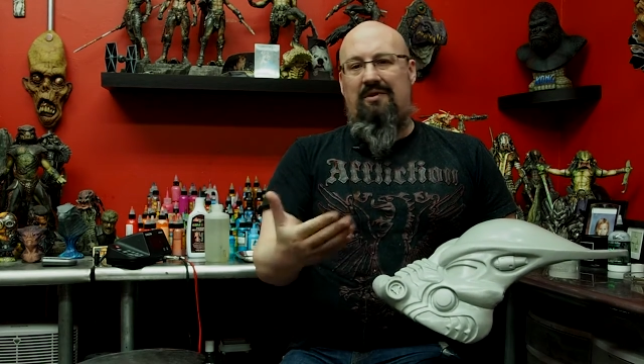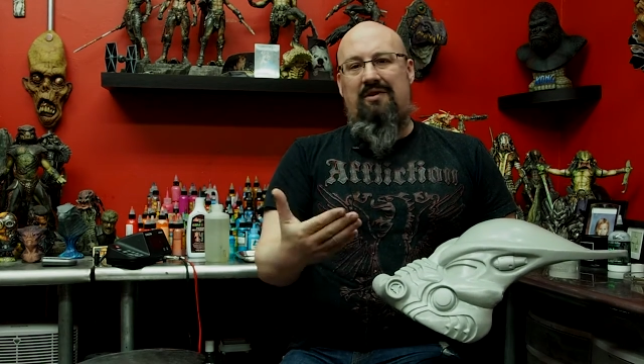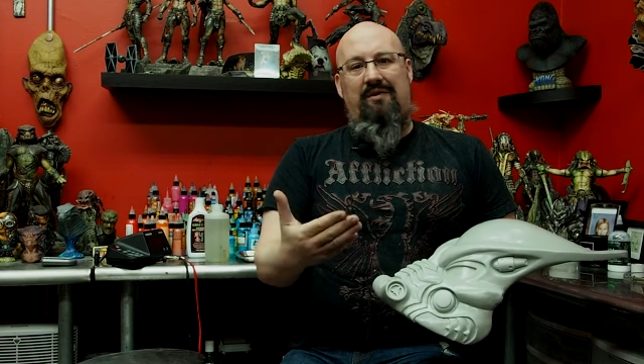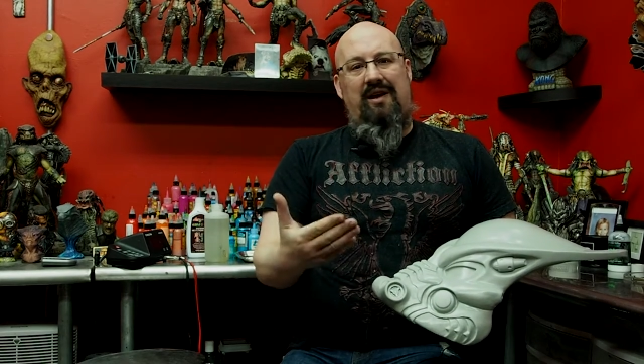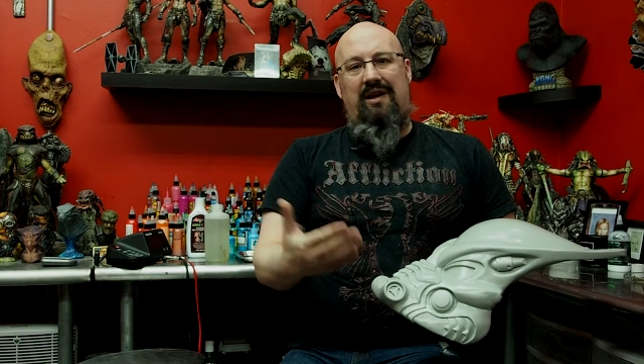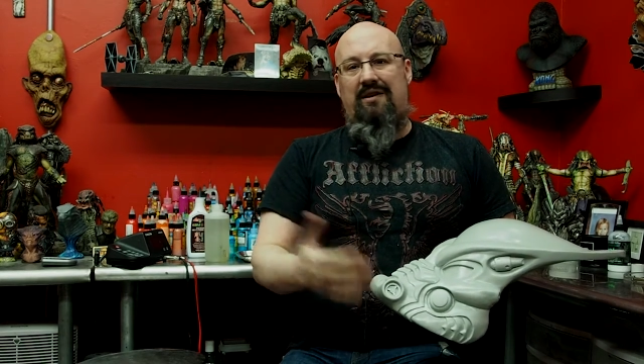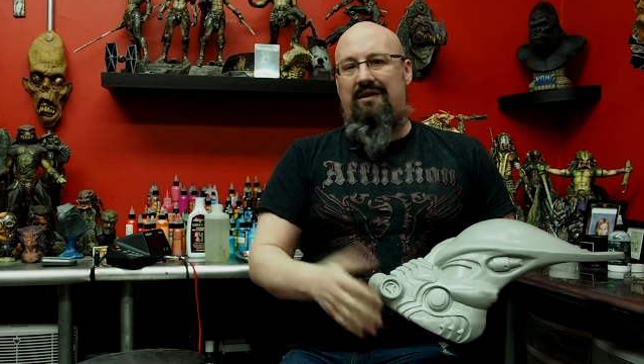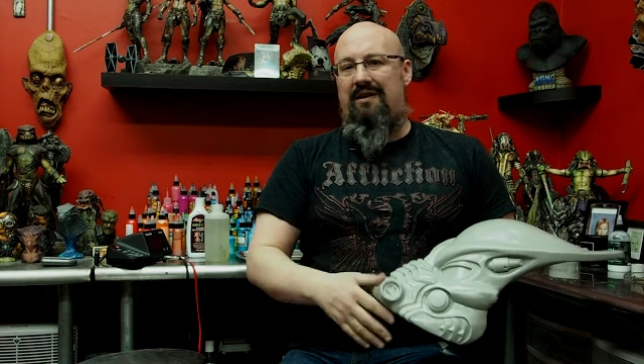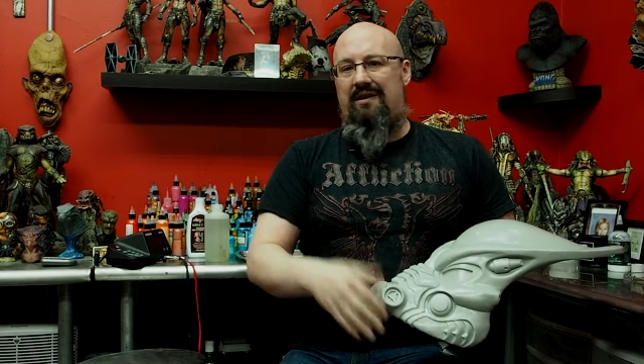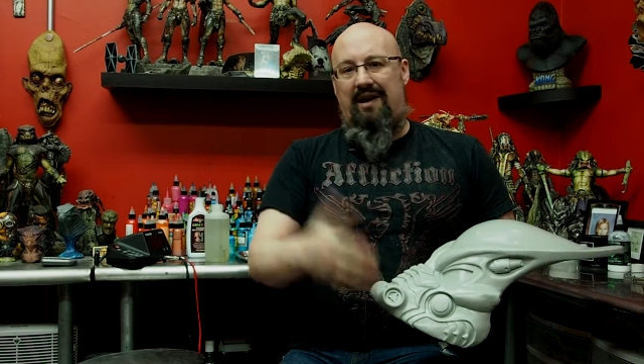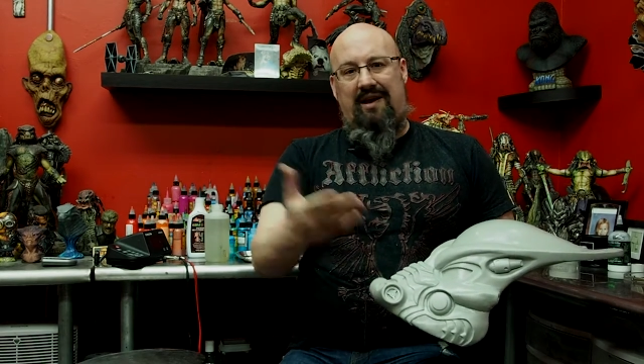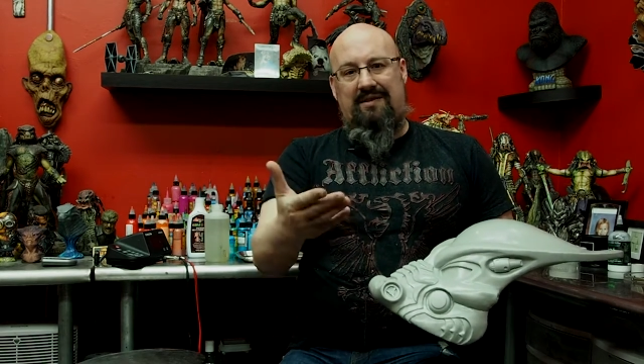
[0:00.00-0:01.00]
go ahead
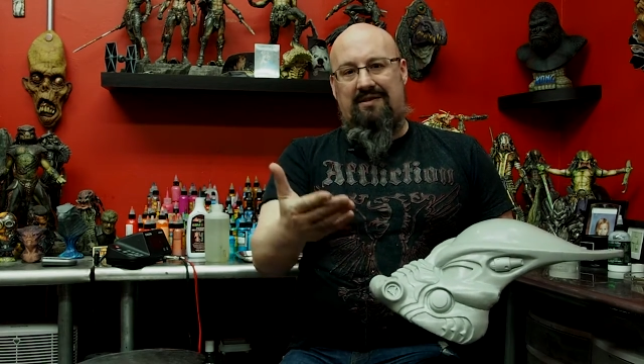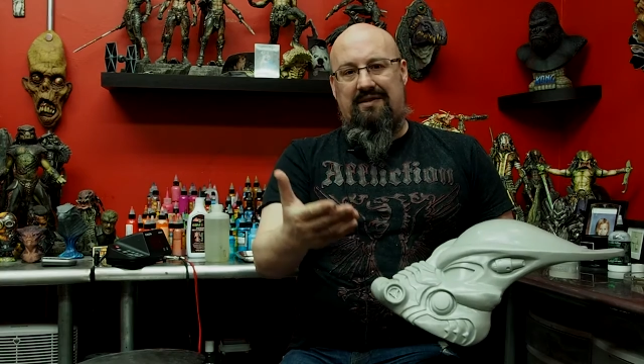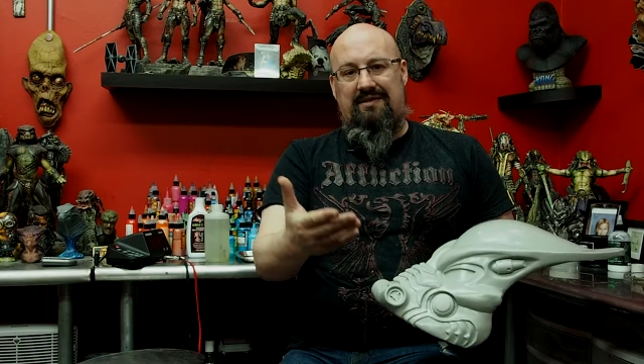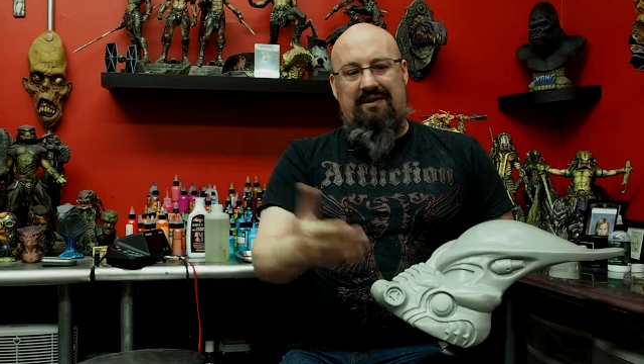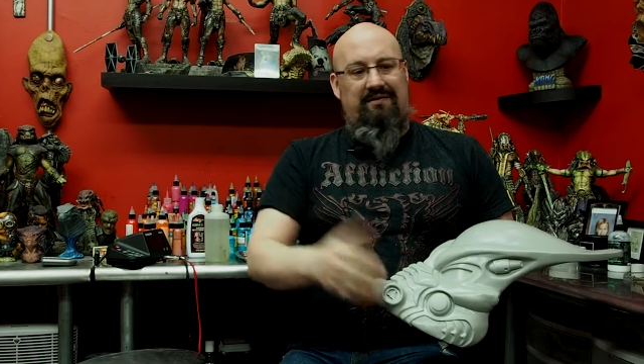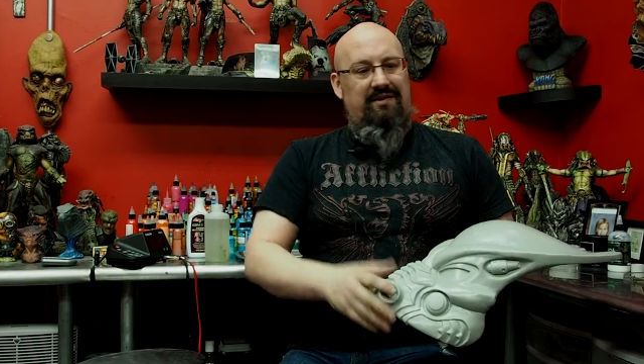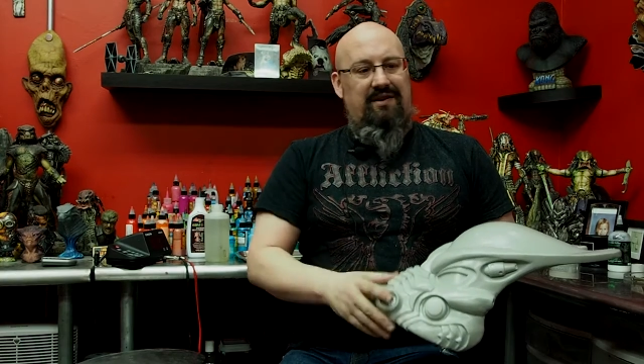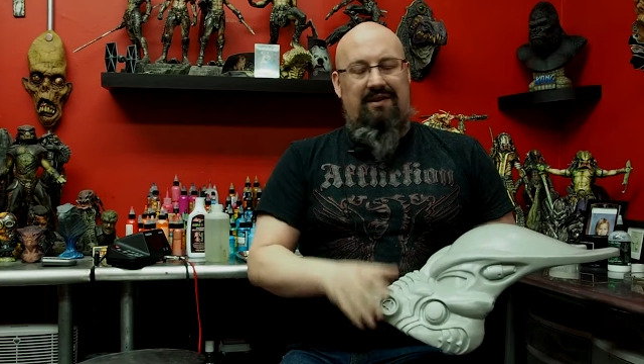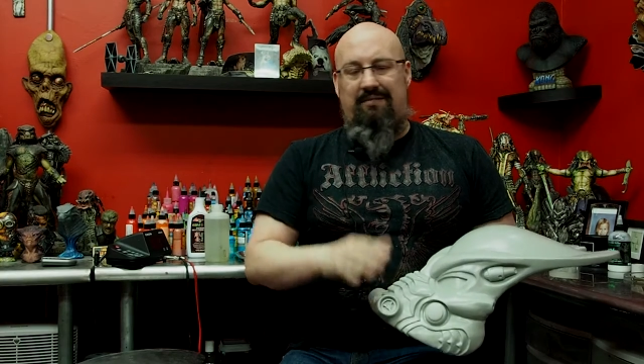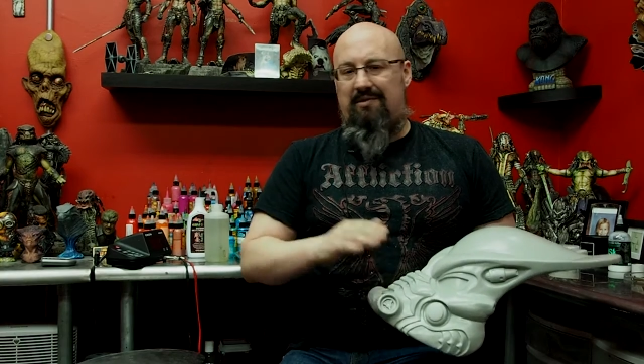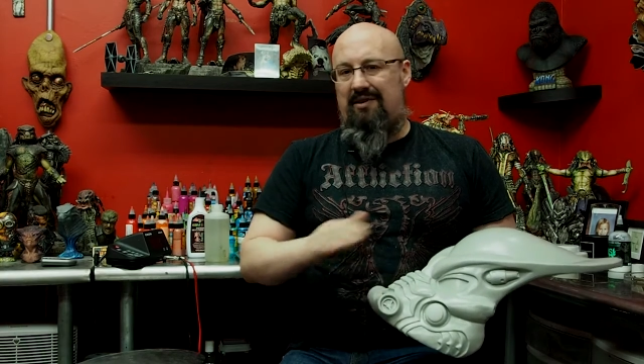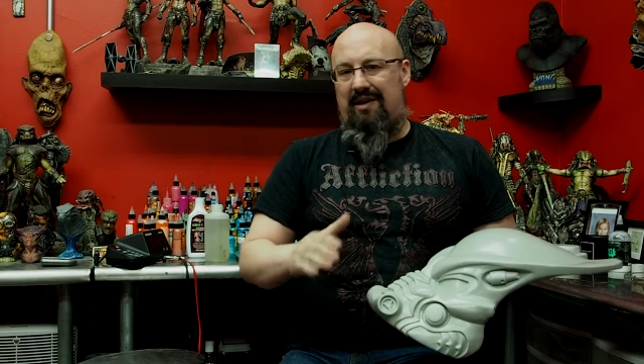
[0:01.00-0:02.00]
and ask us and everything.
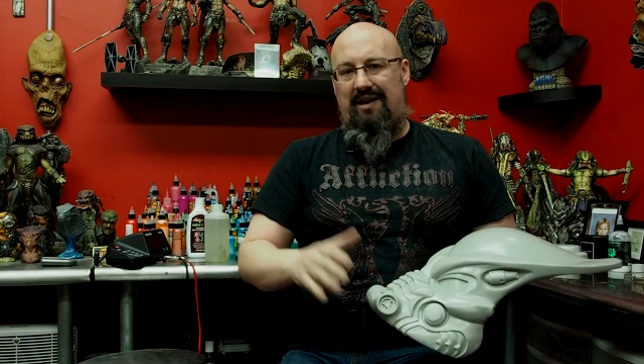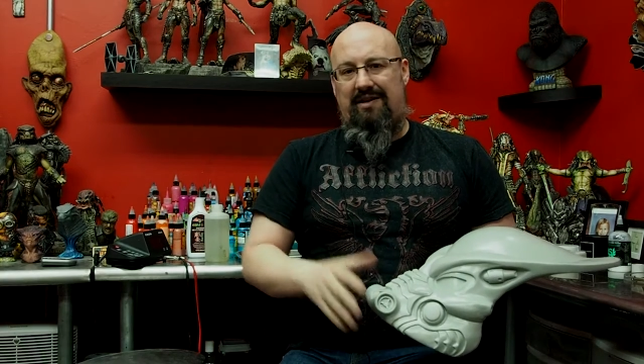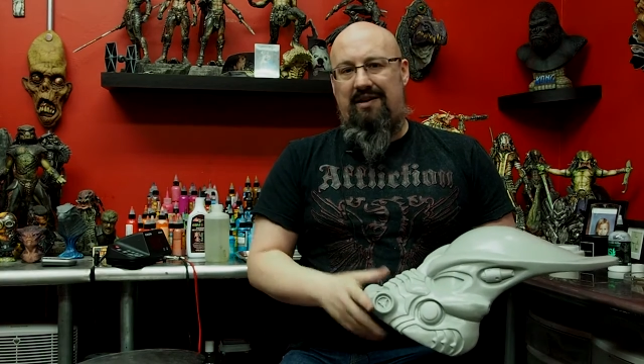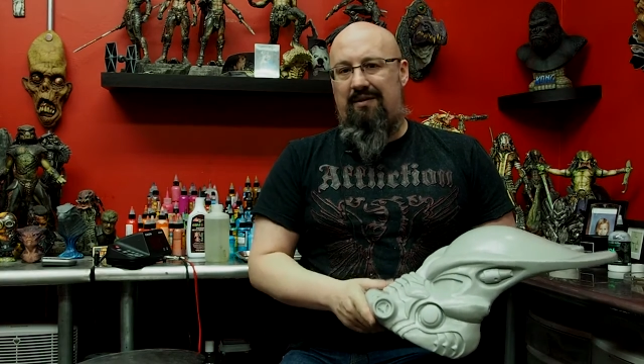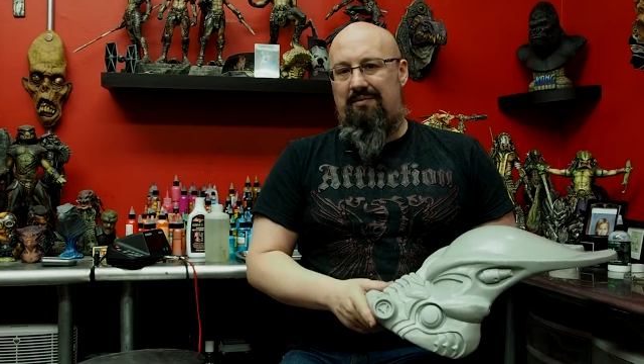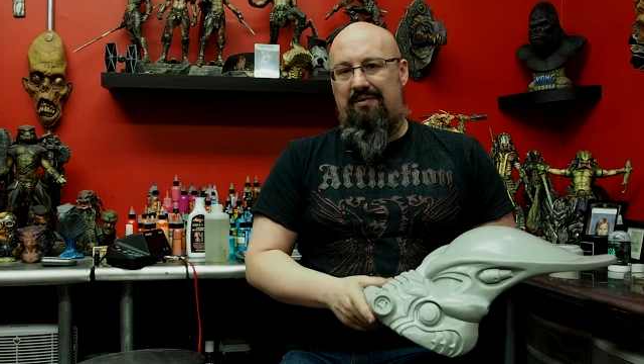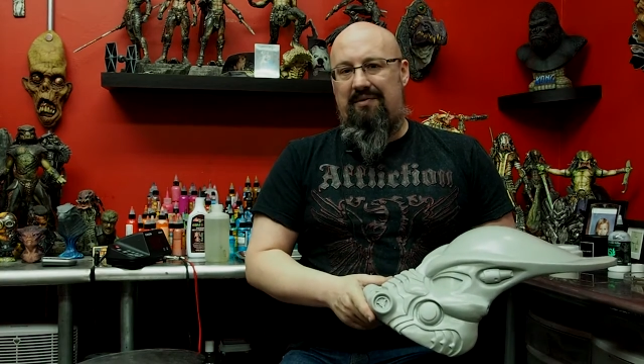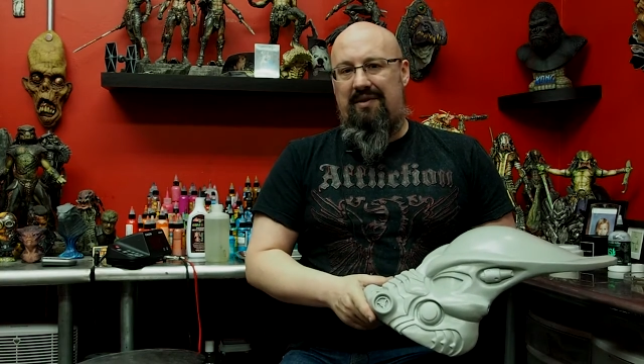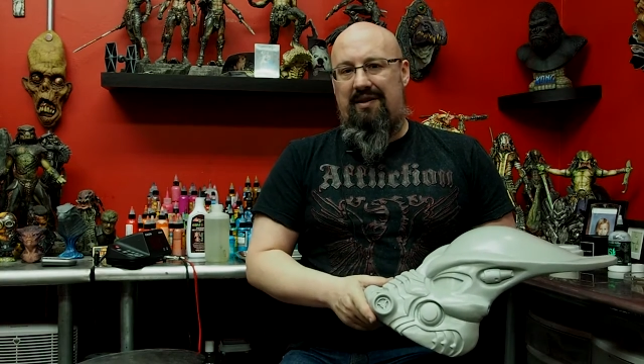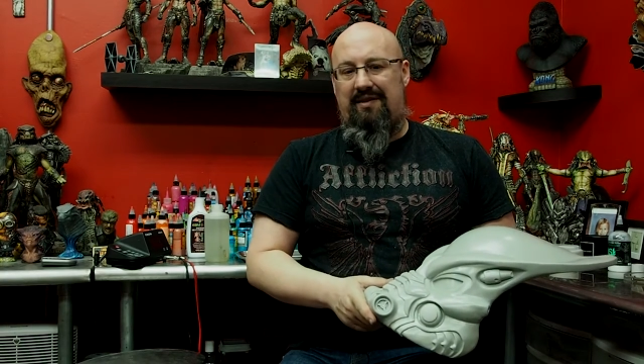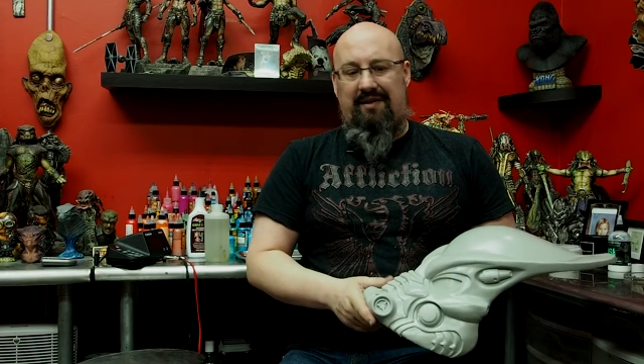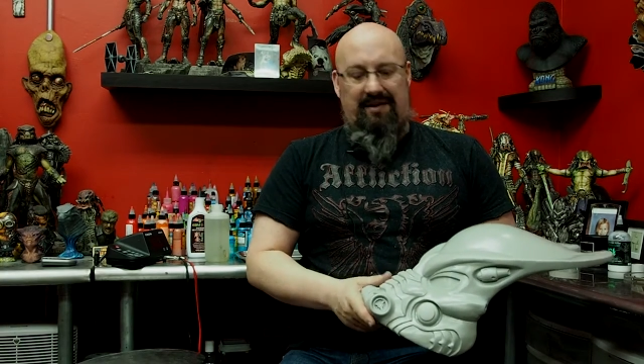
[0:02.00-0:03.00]
I'd be glad to help you with
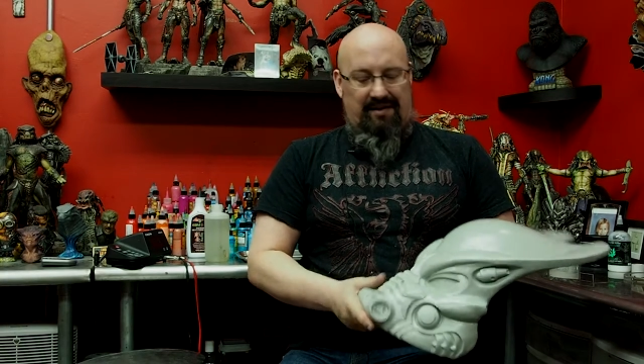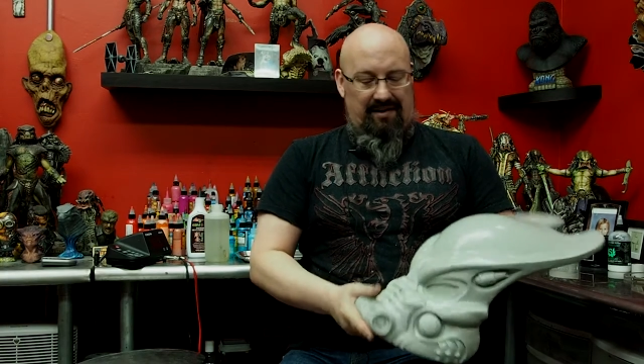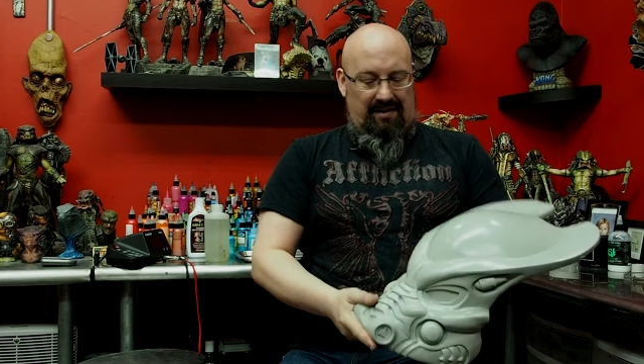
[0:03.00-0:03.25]
anything.